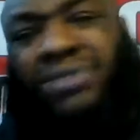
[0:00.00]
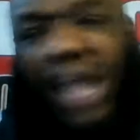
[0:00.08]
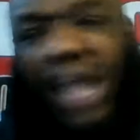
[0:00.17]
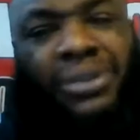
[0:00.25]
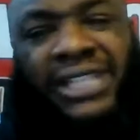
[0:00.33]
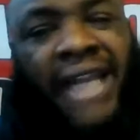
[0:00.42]

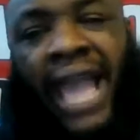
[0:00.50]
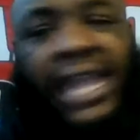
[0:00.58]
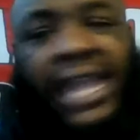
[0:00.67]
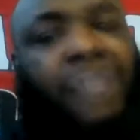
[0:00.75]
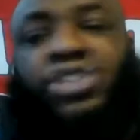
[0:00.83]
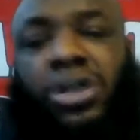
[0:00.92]
y'all was in that
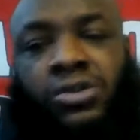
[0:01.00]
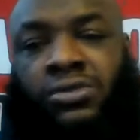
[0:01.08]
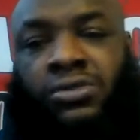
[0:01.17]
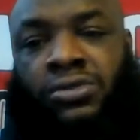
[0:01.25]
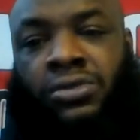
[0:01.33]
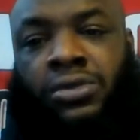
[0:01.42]
end zone?
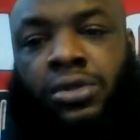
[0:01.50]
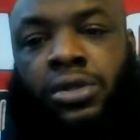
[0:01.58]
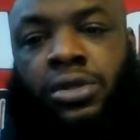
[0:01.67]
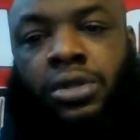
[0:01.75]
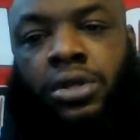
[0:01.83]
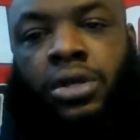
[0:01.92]

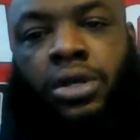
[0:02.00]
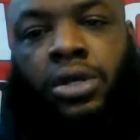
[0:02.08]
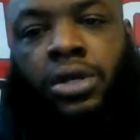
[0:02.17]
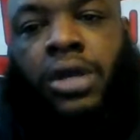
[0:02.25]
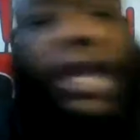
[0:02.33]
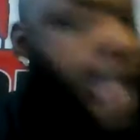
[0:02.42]

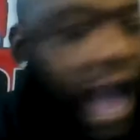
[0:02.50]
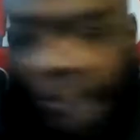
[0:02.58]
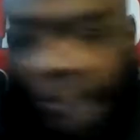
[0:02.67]
How